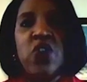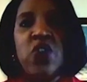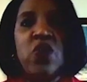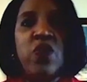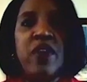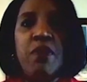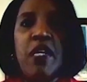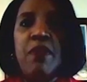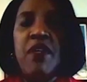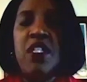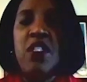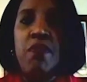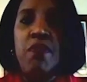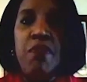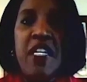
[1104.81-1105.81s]
whether maybe it's
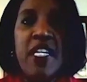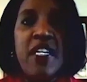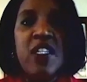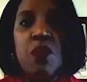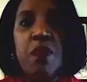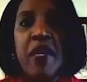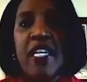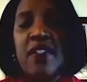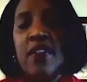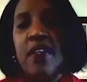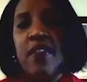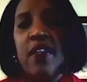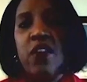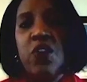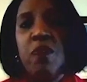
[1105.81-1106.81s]
a meeting space that
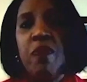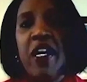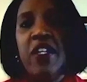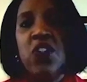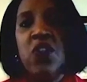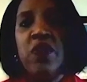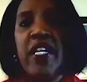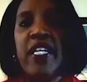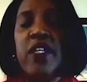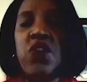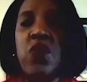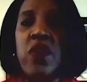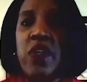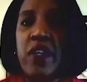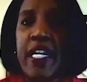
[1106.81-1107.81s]
they're sponsoring and so
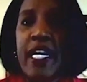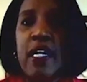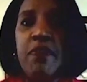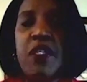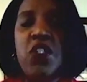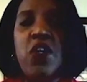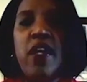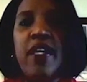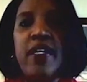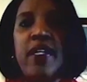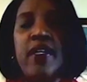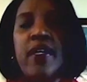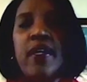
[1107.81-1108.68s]
their name is on it.